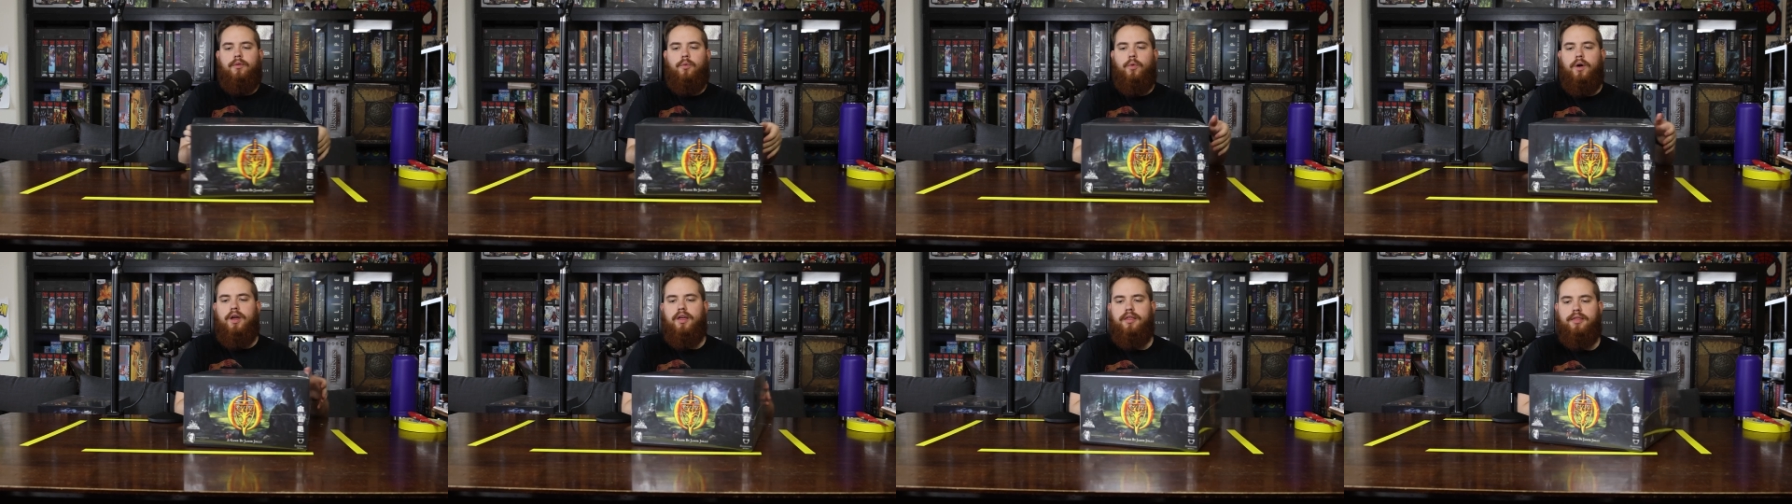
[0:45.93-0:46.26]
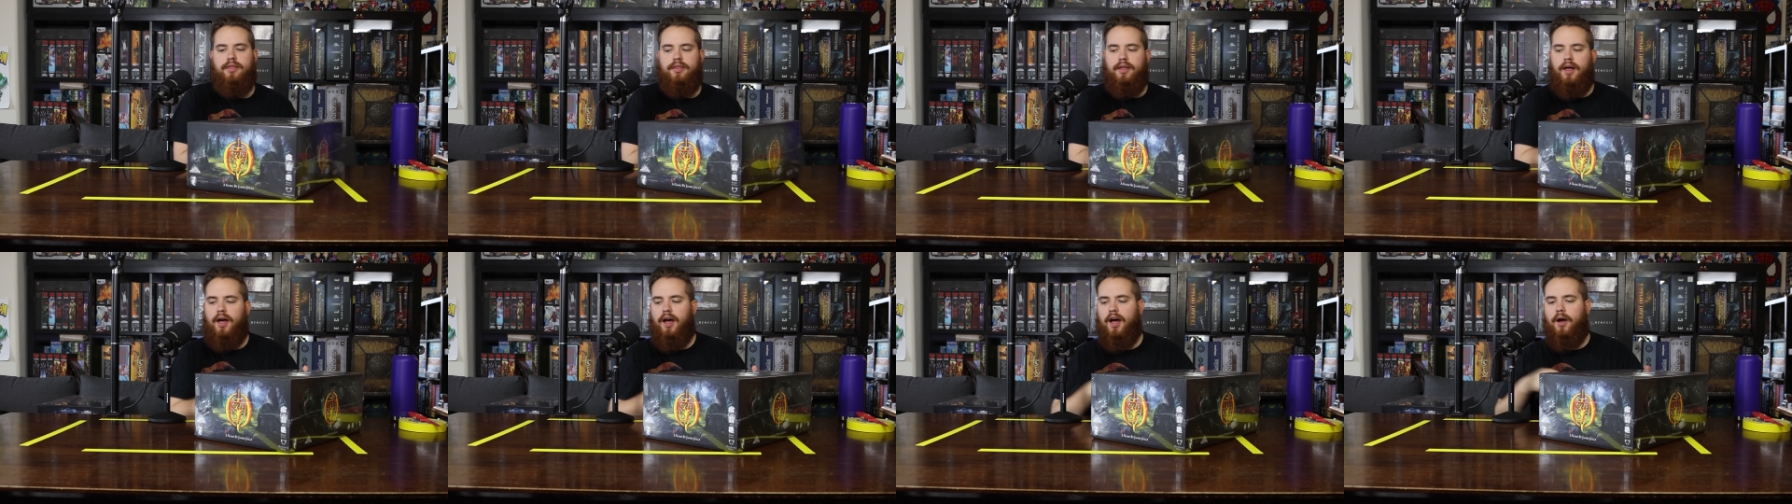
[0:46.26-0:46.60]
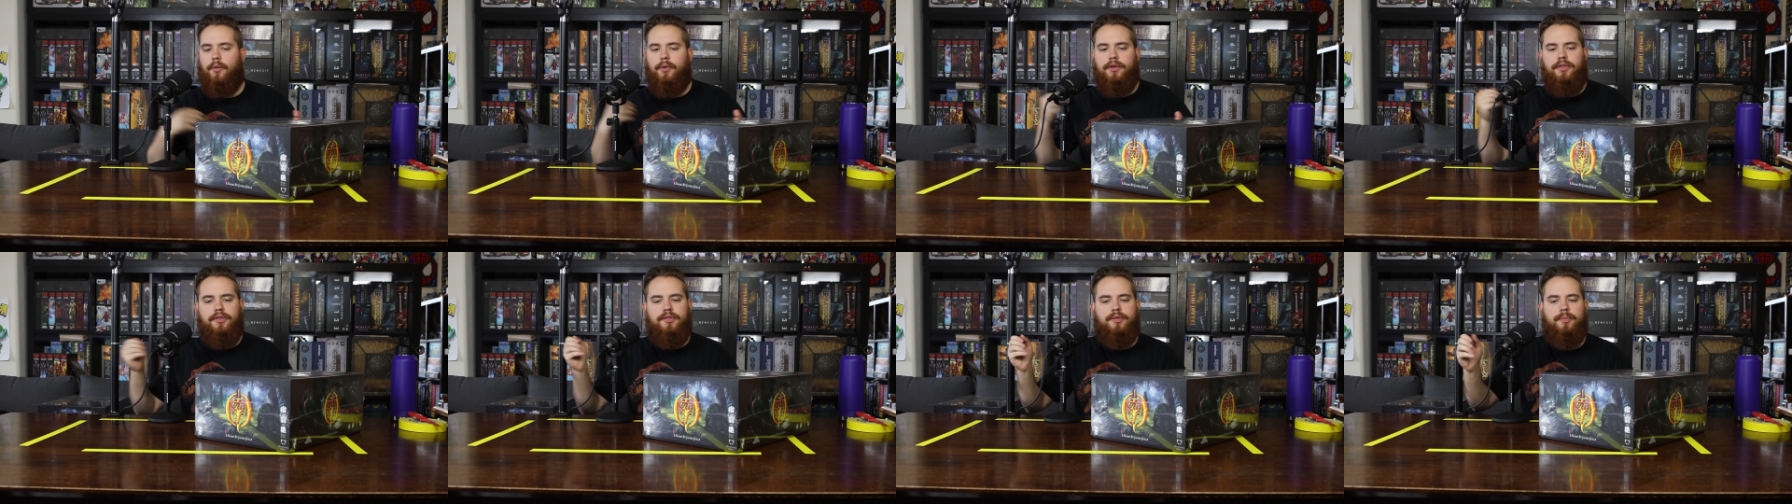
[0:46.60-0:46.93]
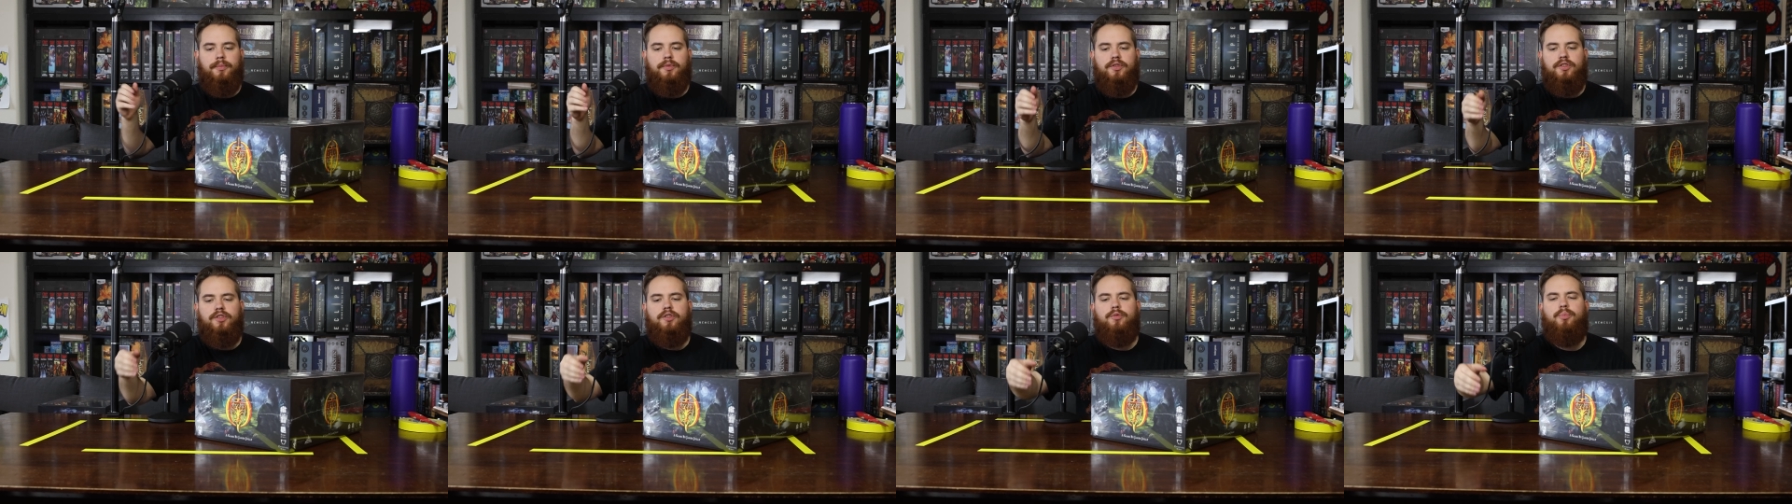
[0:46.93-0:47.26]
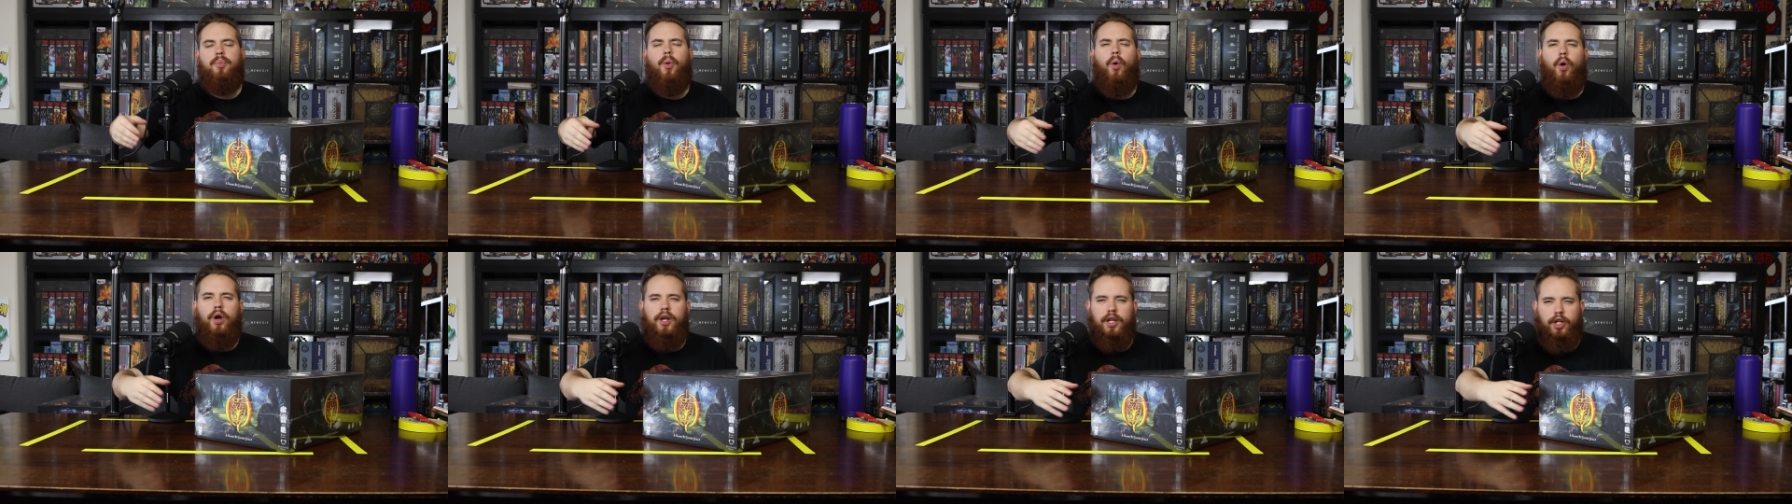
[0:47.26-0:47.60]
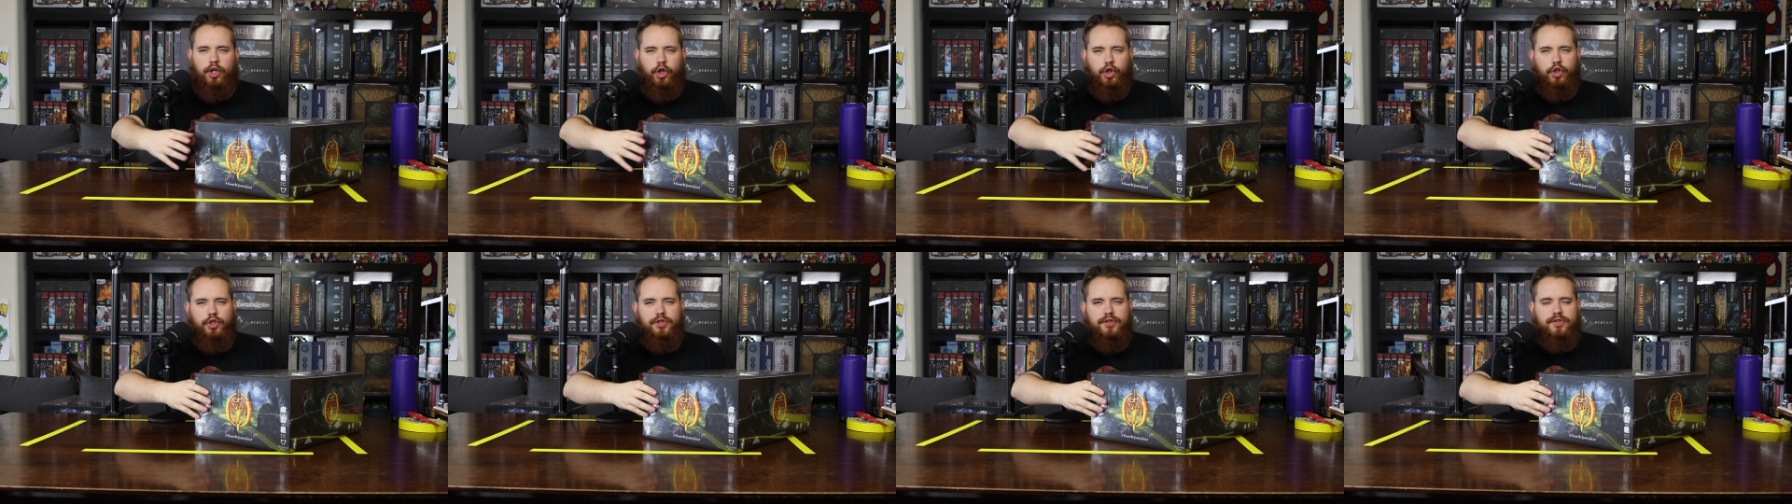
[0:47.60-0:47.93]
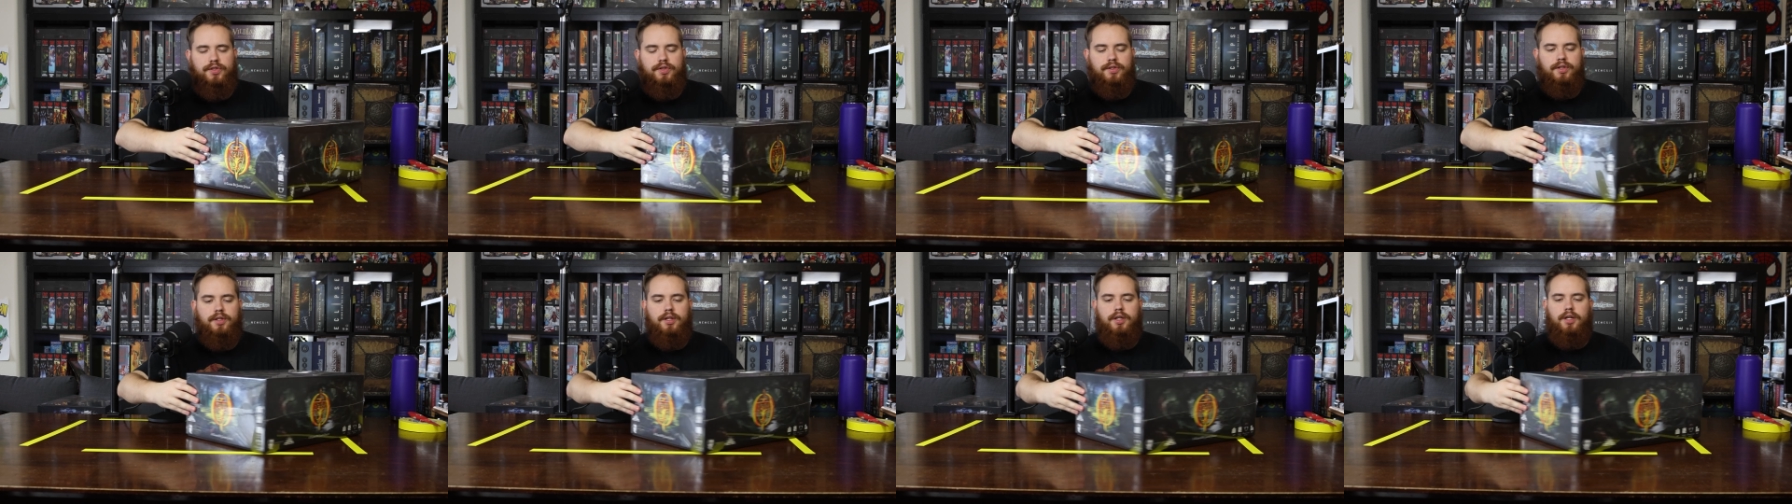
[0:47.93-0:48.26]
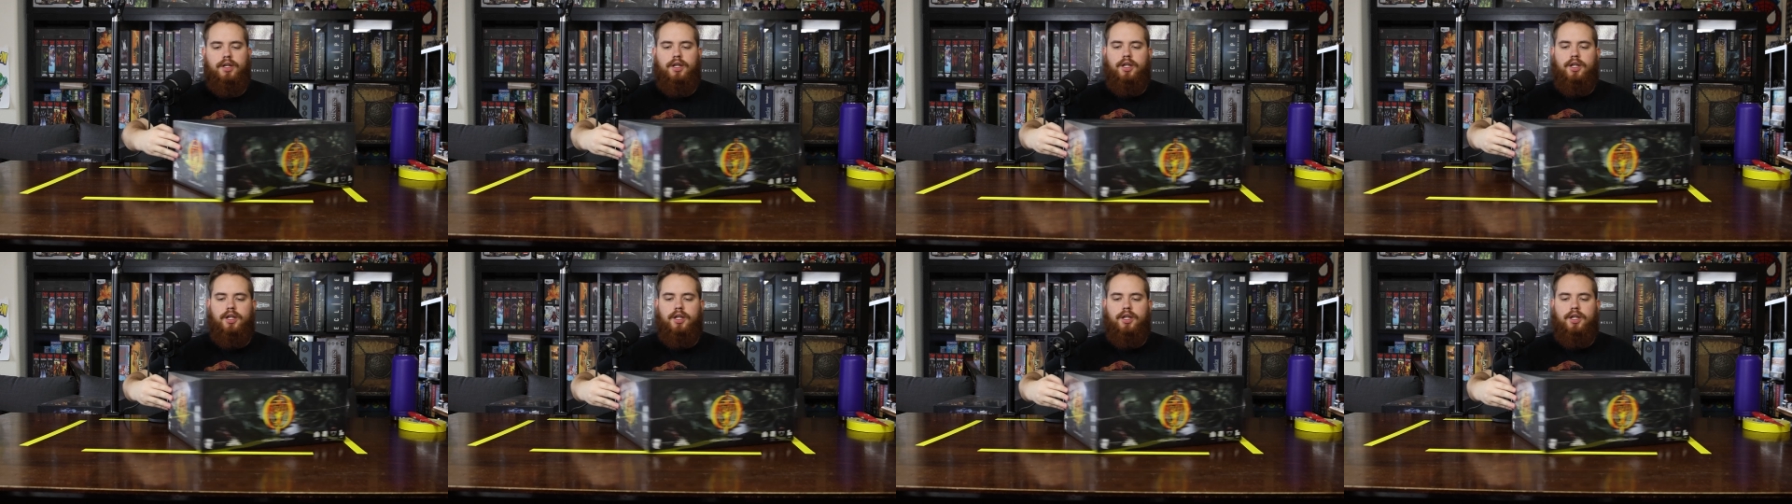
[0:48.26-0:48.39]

with uh, with some spoilers,